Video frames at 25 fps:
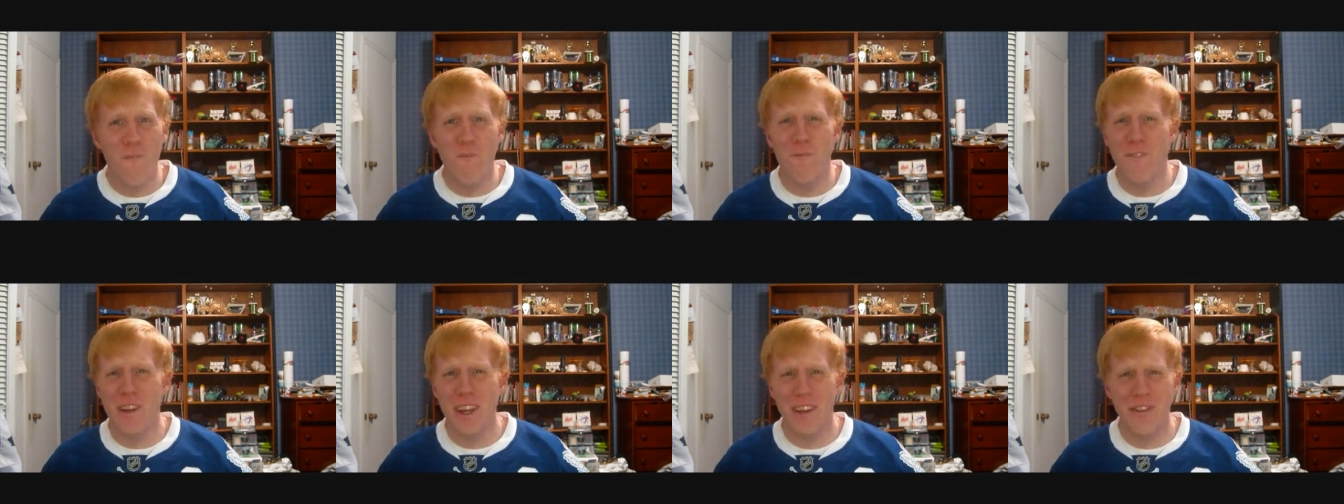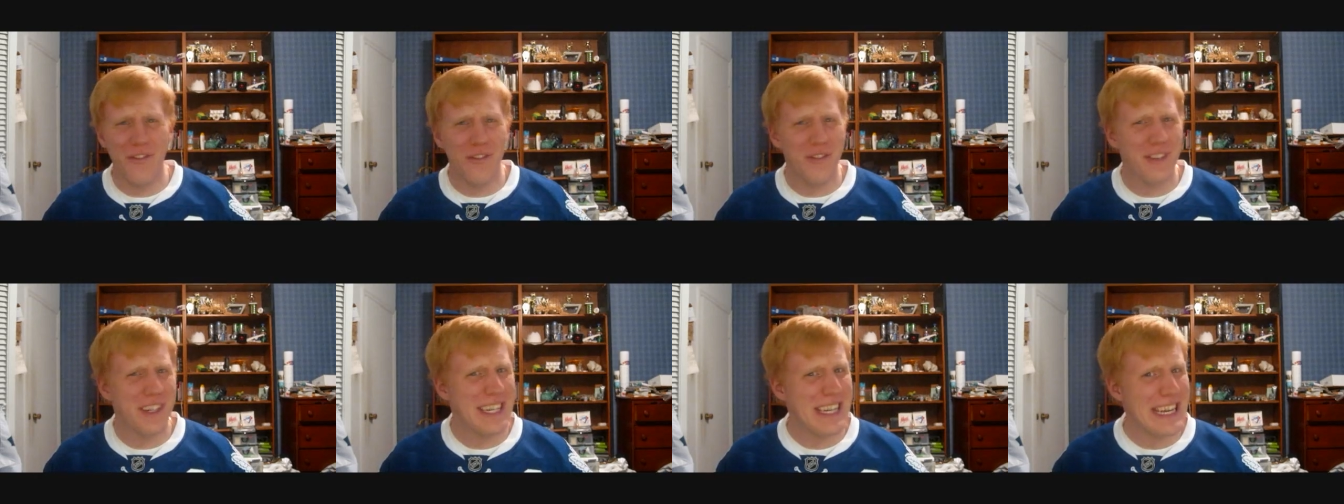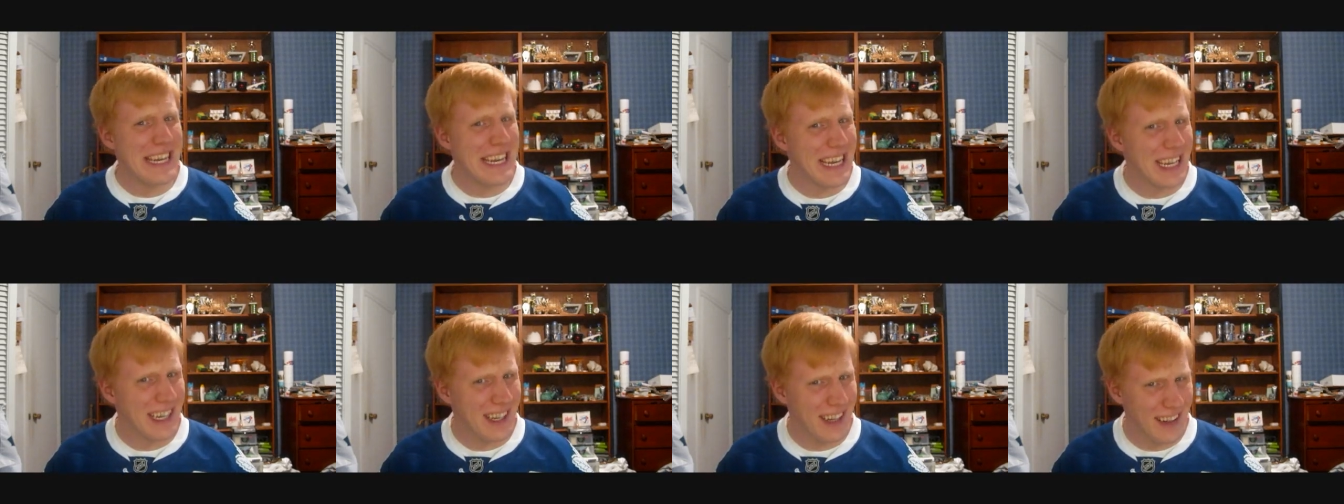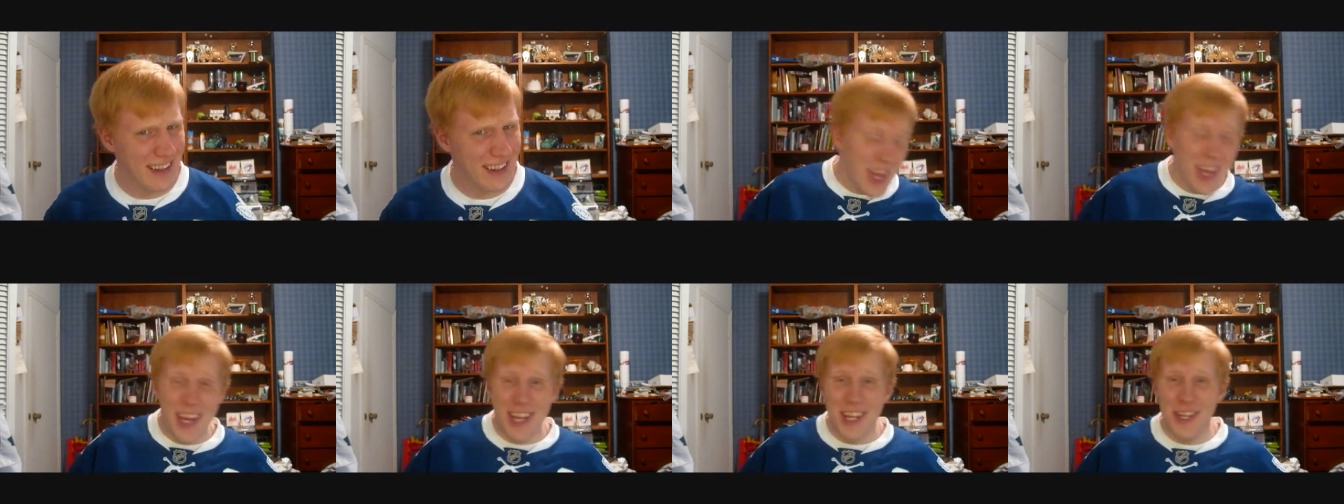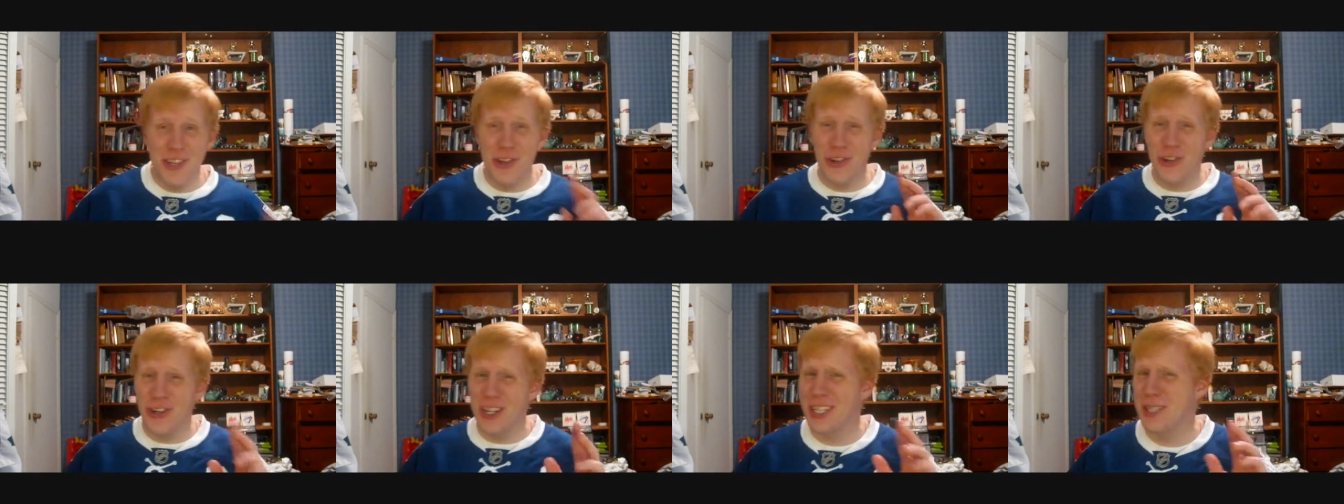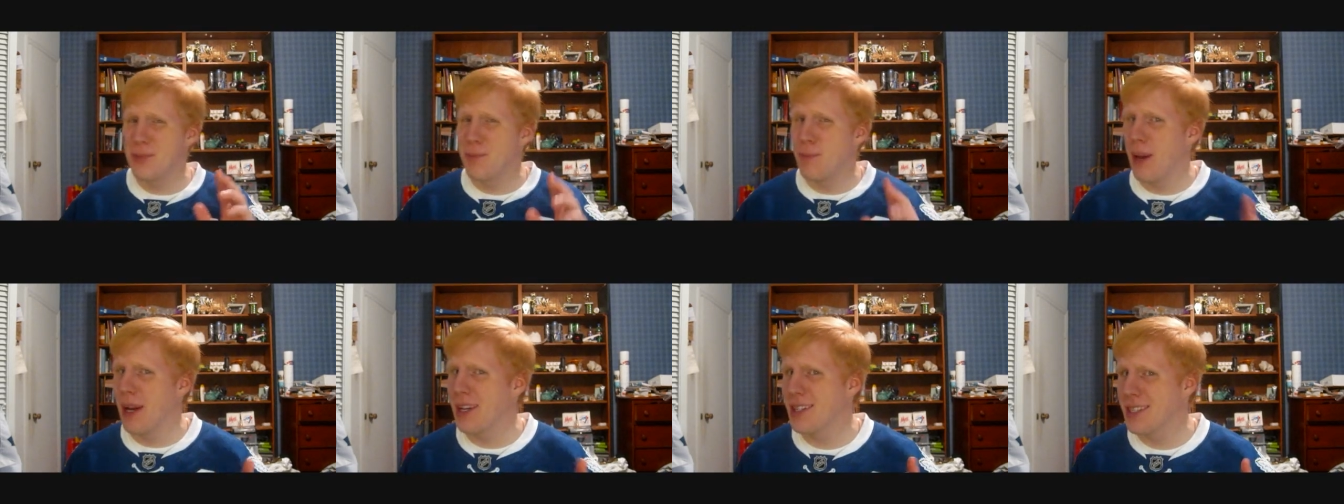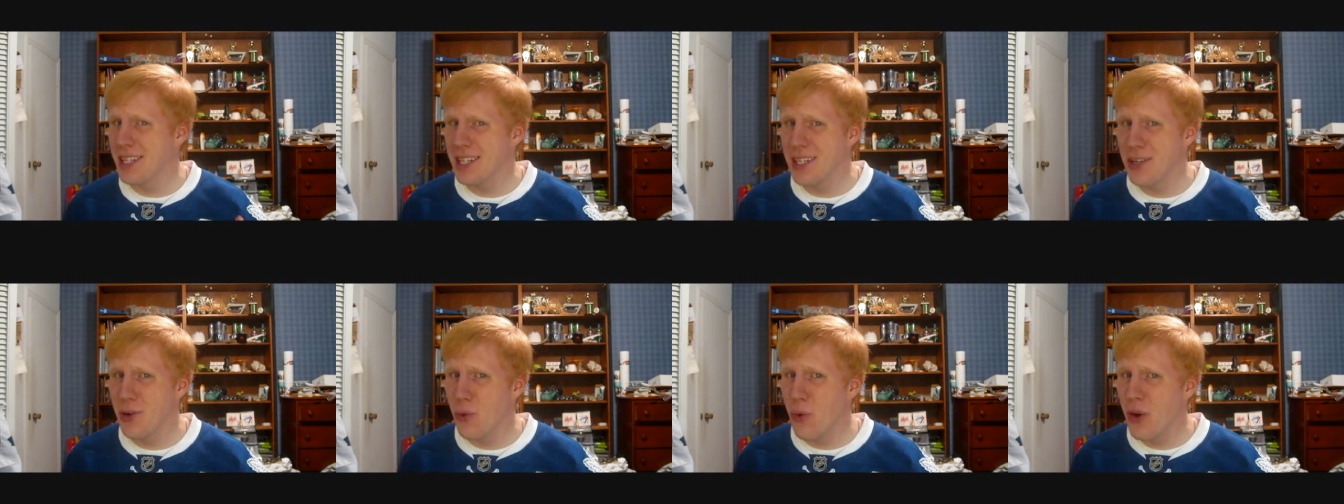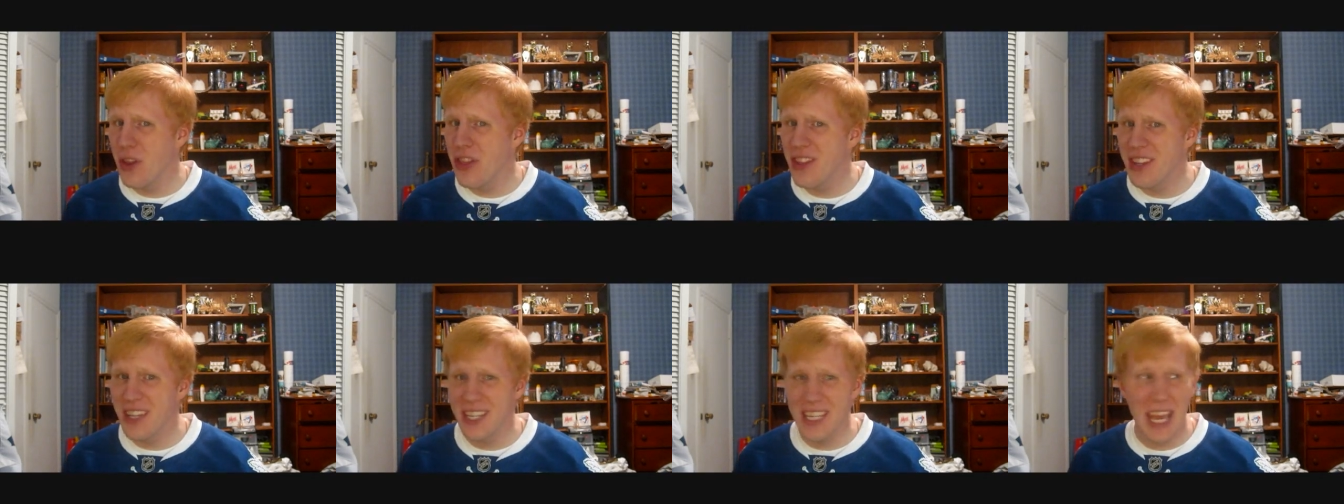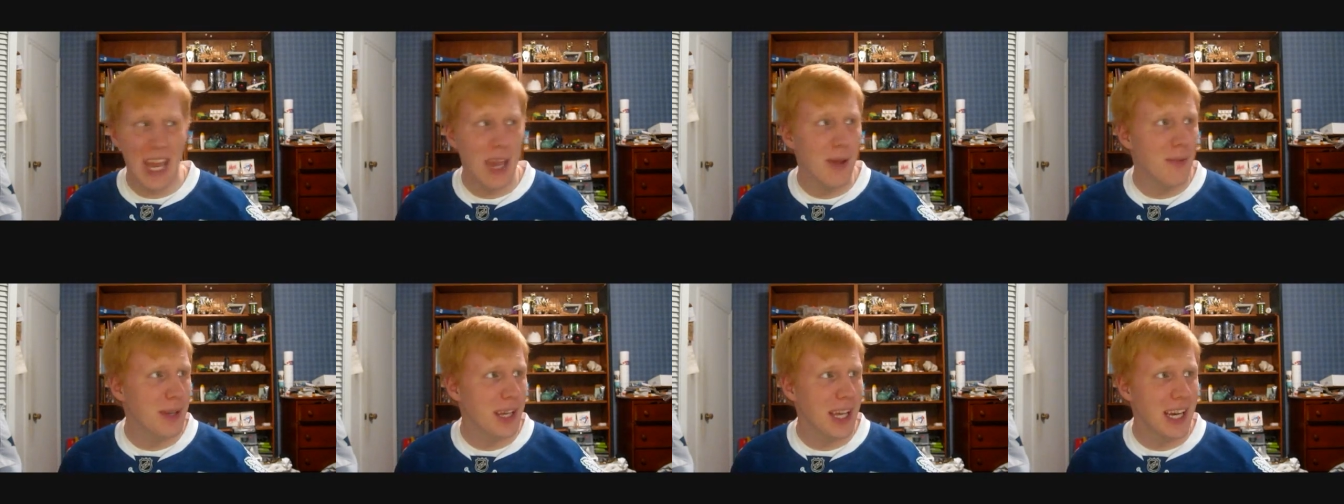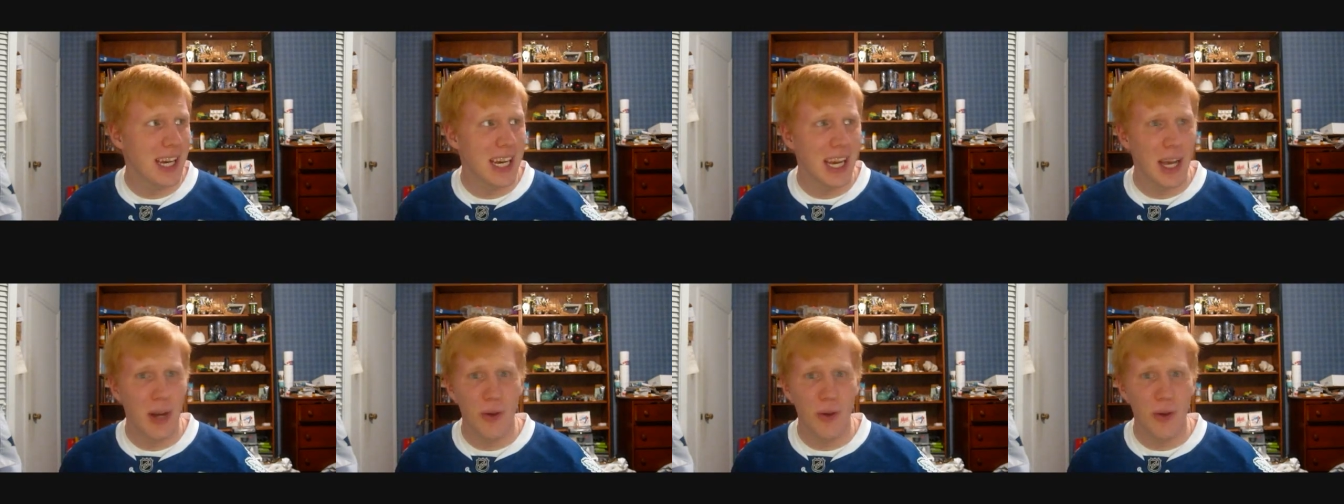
15. You're expecting to win the game getting